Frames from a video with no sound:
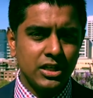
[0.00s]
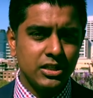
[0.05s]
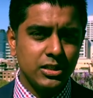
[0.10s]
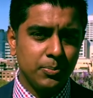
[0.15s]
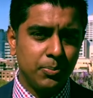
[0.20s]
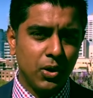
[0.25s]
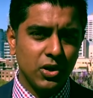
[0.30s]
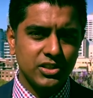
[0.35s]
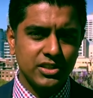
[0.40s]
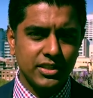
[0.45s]

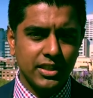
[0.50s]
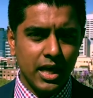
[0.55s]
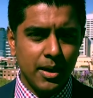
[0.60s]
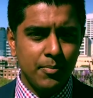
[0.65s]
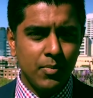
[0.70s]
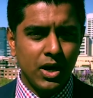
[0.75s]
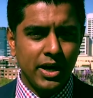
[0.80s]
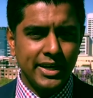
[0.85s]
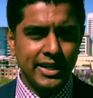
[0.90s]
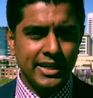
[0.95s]
deposit they
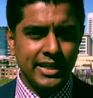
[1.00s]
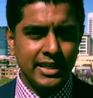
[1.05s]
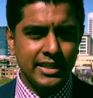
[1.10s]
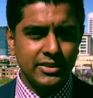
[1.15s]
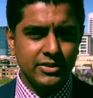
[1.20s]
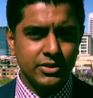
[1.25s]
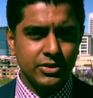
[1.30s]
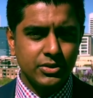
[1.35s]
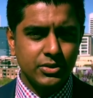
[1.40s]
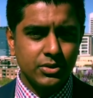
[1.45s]
might
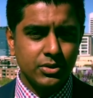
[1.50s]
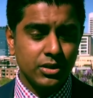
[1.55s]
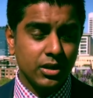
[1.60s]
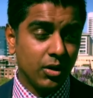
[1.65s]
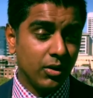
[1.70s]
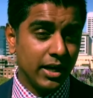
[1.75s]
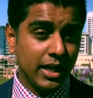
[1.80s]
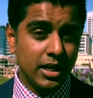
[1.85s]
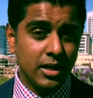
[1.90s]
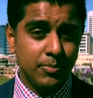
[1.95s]
need to
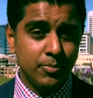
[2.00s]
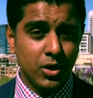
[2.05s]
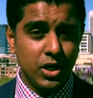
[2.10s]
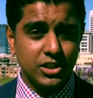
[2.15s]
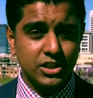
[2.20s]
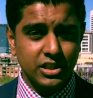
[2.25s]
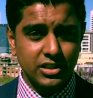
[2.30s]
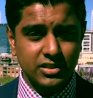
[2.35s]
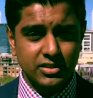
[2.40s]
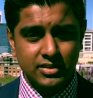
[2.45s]
go ahead and
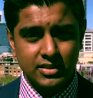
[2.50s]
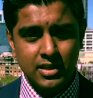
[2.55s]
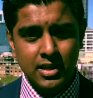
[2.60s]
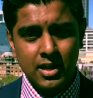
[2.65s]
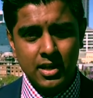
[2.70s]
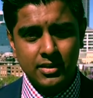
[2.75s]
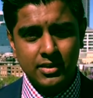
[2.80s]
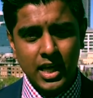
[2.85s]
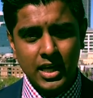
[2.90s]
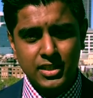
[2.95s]
purchase.
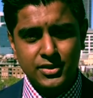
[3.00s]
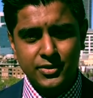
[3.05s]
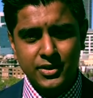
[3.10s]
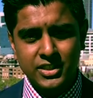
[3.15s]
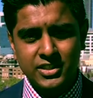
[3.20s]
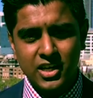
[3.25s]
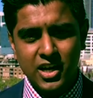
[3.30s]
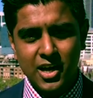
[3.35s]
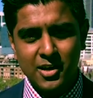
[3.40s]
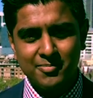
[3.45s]
Thanks for
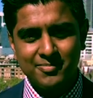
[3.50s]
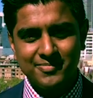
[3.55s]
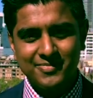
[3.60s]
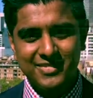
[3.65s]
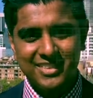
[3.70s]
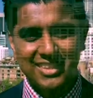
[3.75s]
your time.